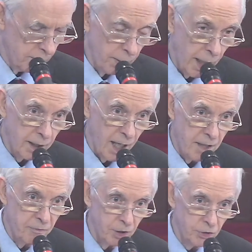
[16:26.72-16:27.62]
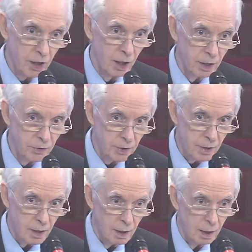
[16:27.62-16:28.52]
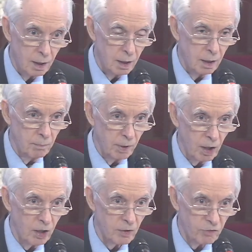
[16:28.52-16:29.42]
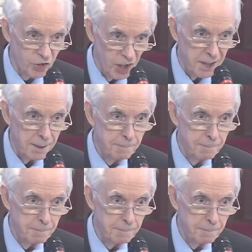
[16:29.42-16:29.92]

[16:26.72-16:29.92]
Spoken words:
blood life is cursed because of sin.